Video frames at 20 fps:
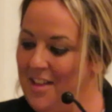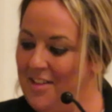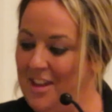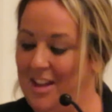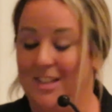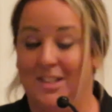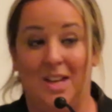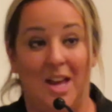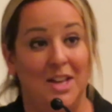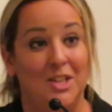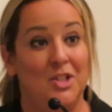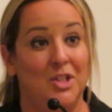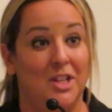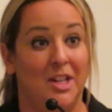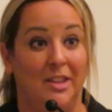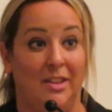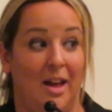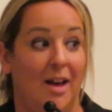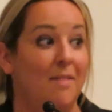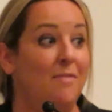The attention
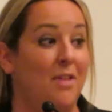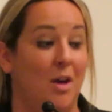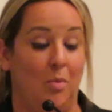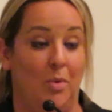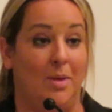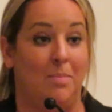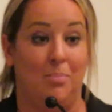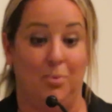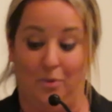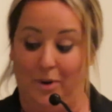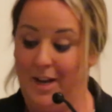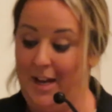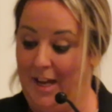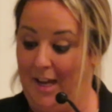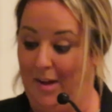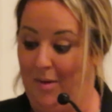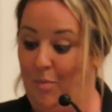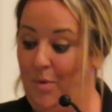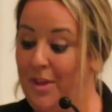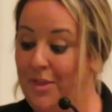and love that we
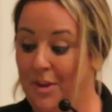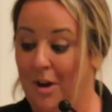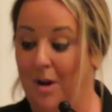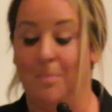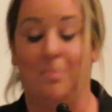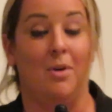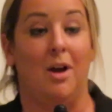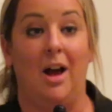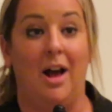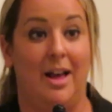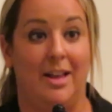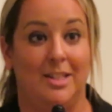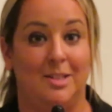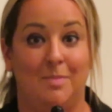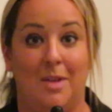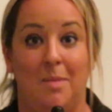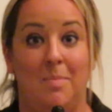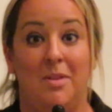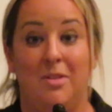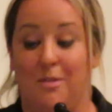bring with our bras
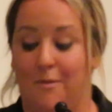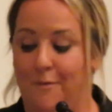may be